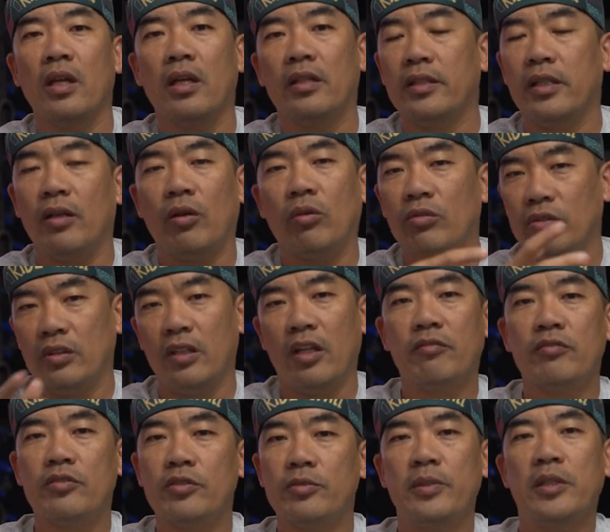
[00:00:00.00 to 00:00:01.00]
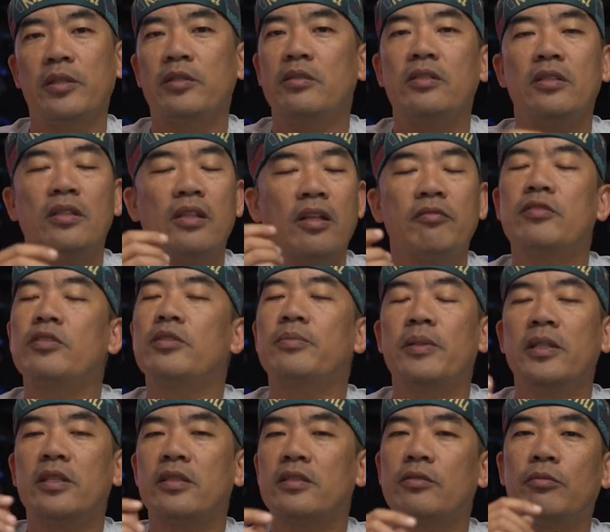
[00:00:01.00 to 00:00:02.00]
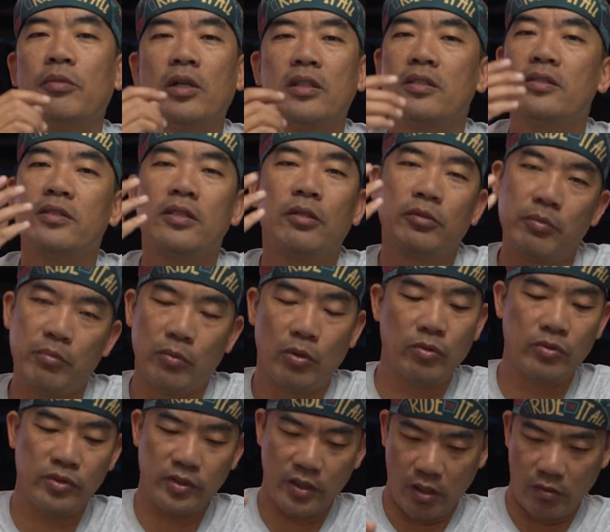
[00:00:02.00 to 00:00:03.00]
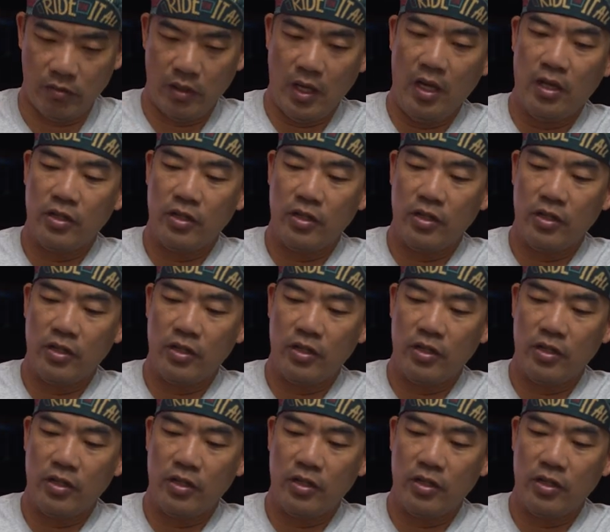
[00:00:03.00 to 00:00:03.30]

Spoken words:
They are all 11-speed. 11-speed is the one that sells the most now.